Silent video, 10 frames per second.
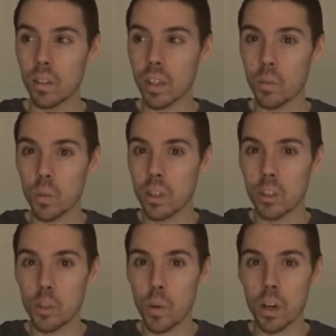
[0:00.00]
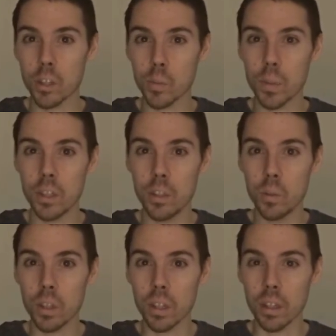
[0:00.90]
like what could you possibly do
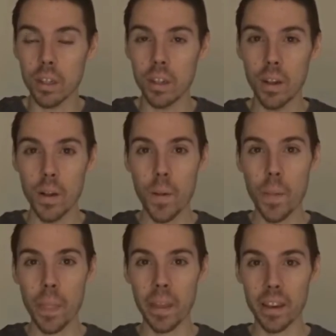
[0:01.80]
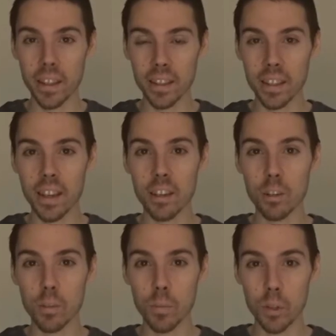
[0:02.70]
with it and at the end
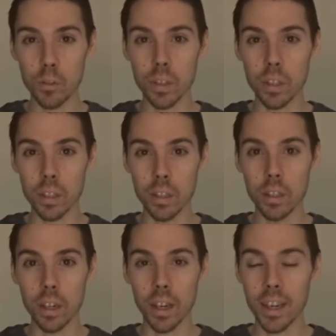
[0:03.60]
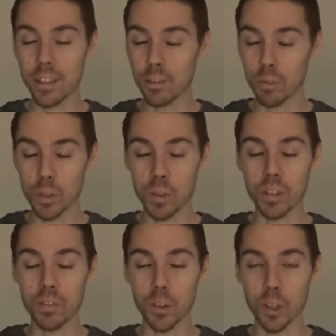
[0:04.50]
of the movie I hate to ruin
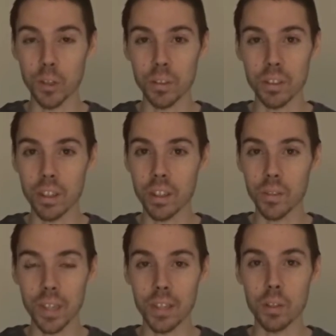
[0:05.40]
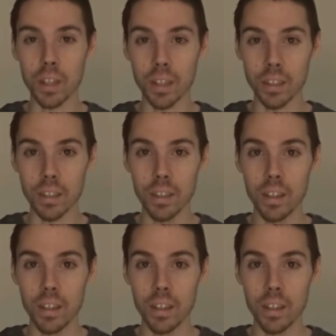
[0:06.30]
it for you, it's not even out yet.